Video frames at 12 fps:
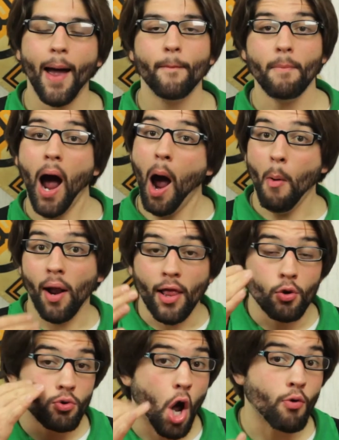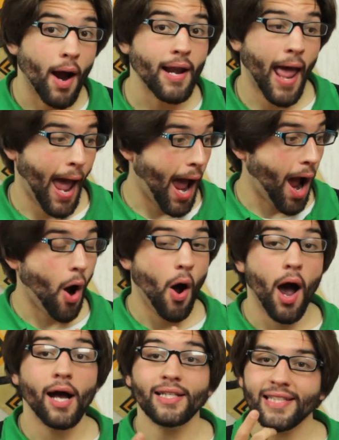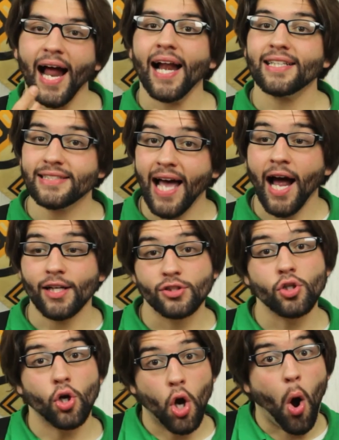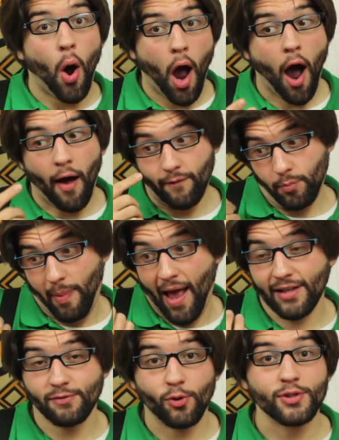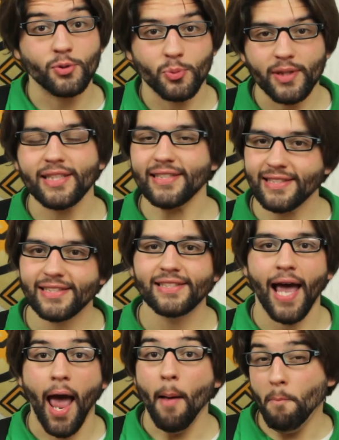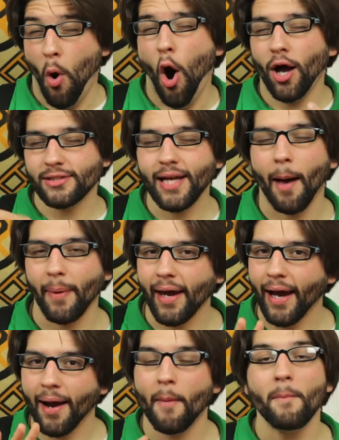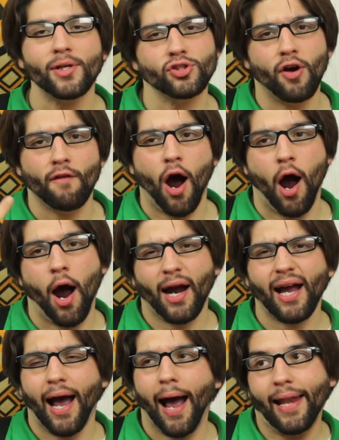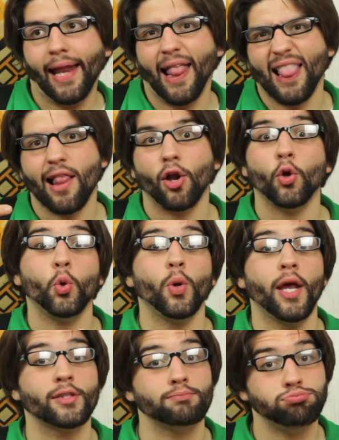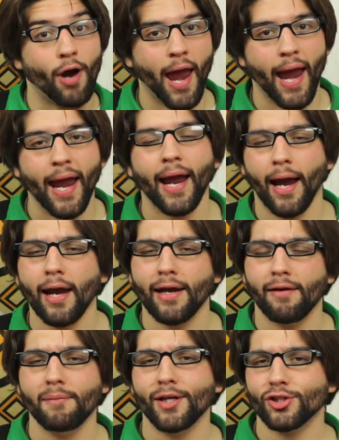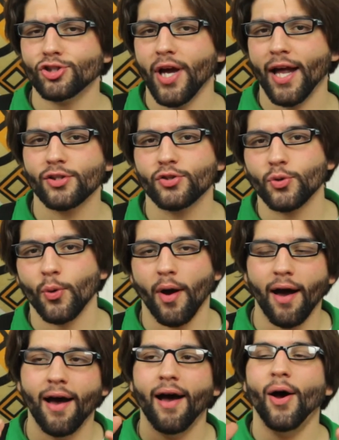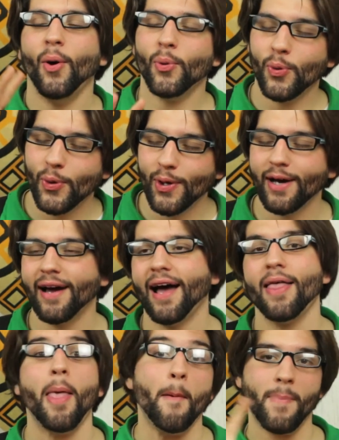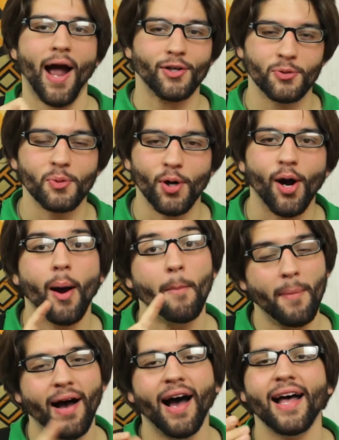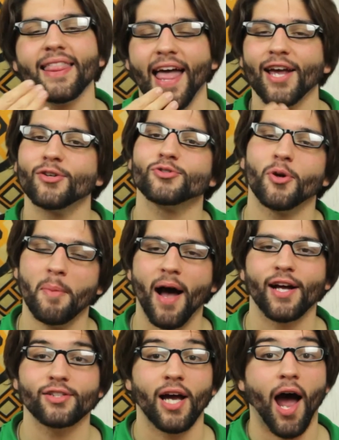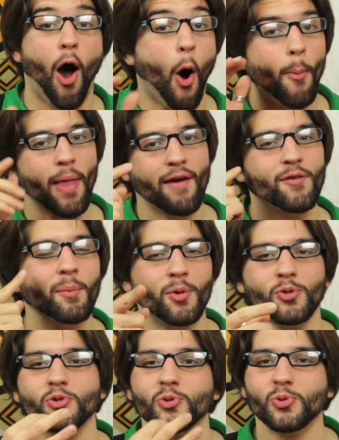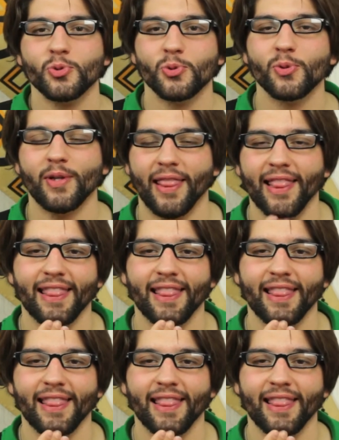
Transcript: But I wanted to let you know right now that Dine and Sign has been going on for the past 14 weeks, and more is coming. But so far, I need a little New Year's break. Give me a chance to cool off, then back to work. But thank you so much, and hopefully I'll hear from you. Thank you.